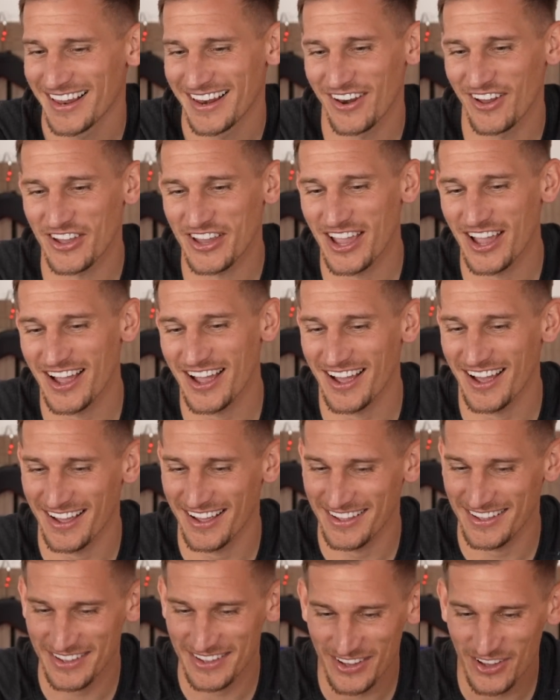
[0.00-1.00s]
Like
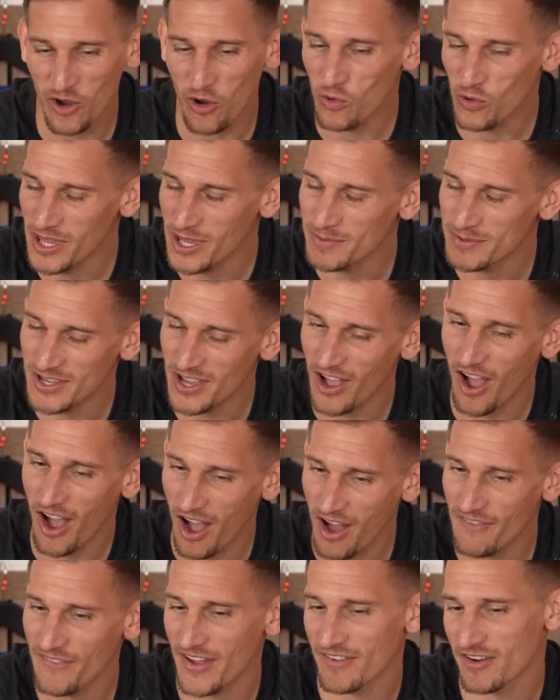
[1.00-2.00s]
goalkeepers
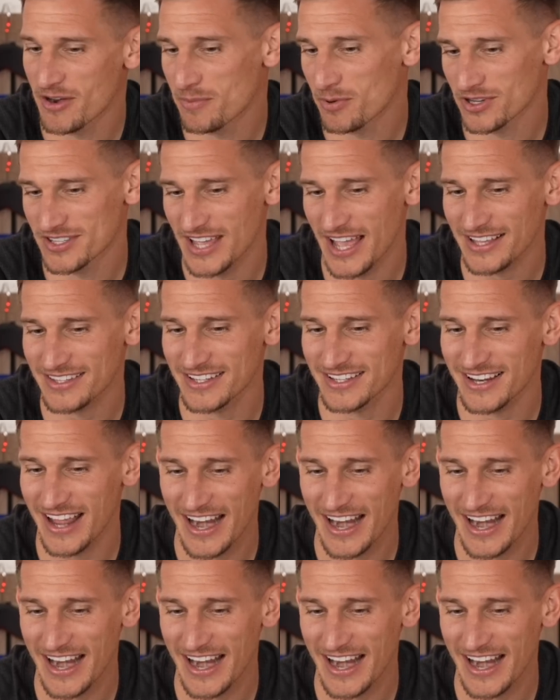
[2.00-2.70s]
are very protected,